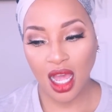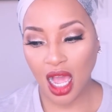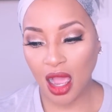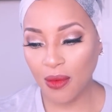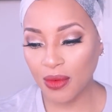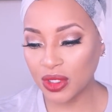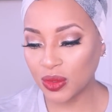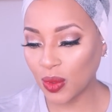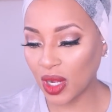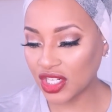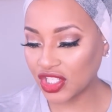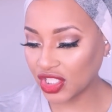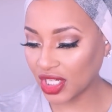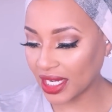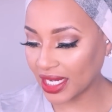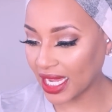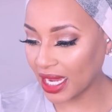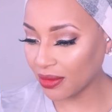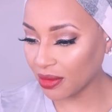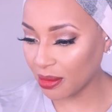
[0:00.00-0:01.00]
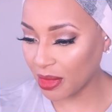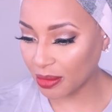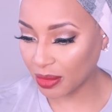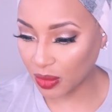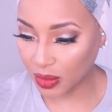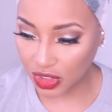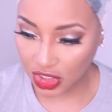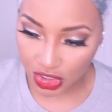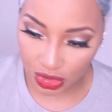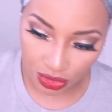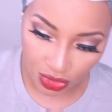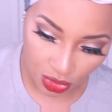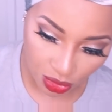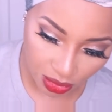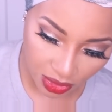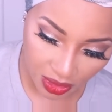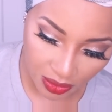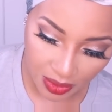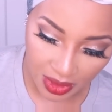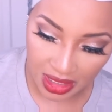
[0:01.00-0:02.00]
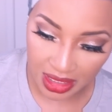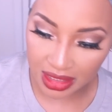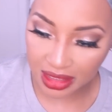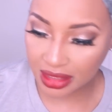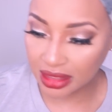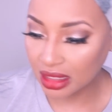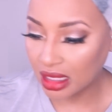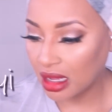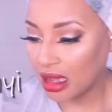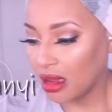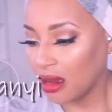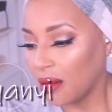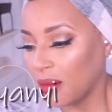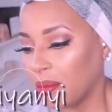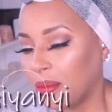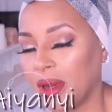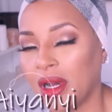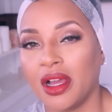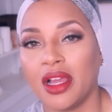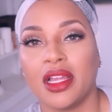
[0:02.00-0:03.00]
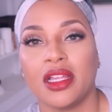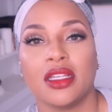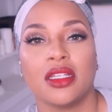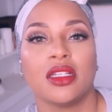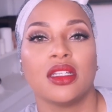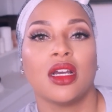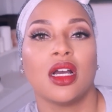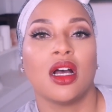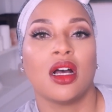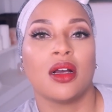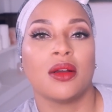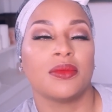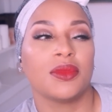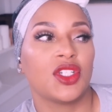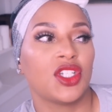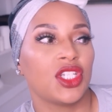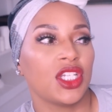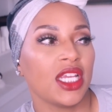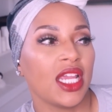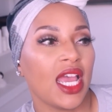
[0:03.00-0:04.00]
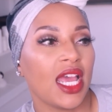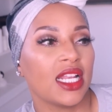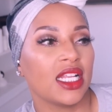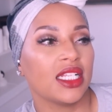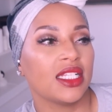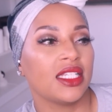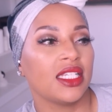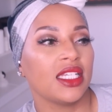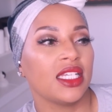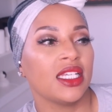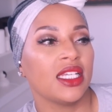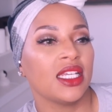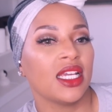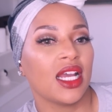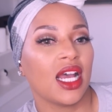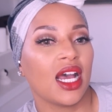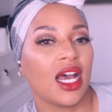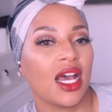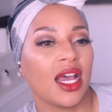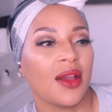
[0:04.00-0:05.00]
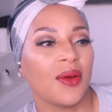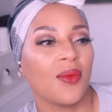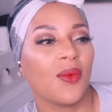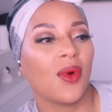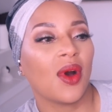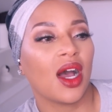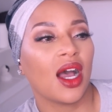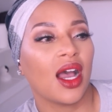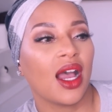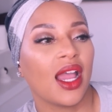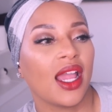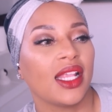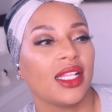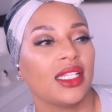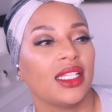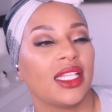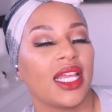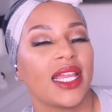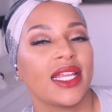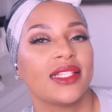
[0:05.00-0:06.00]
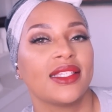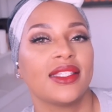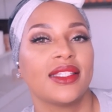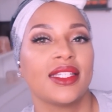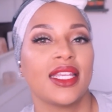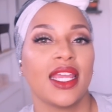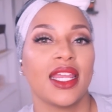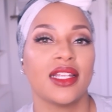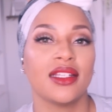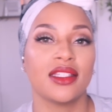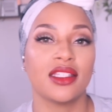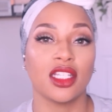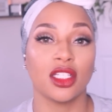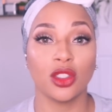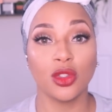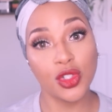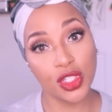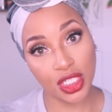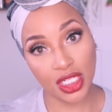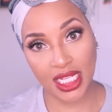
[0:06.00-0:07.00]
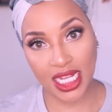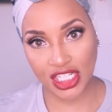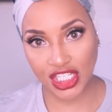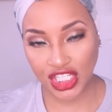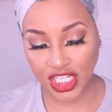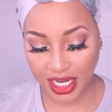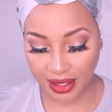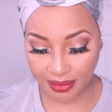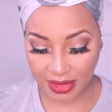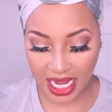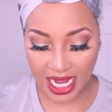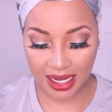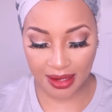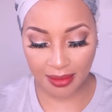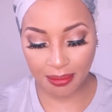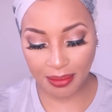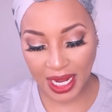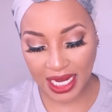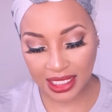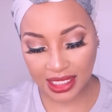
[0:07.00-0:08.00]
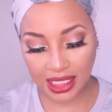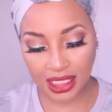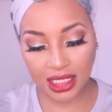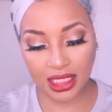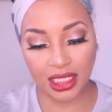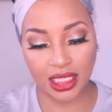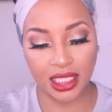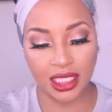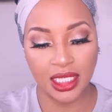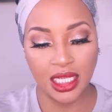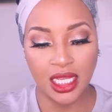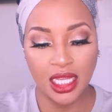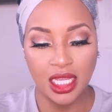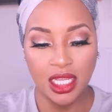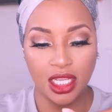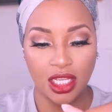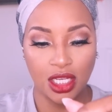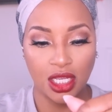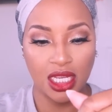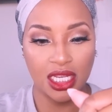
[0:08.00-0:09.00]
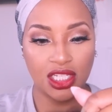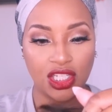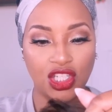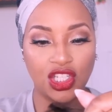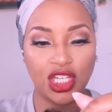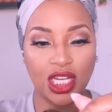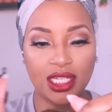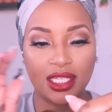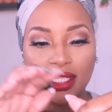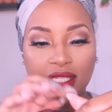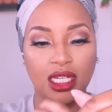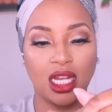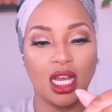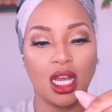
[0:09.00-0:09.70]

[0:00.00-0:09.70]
I was watching, I can't remember which YouTuber it was, but she had a DIY lace tint solution that she had made, and basically it's just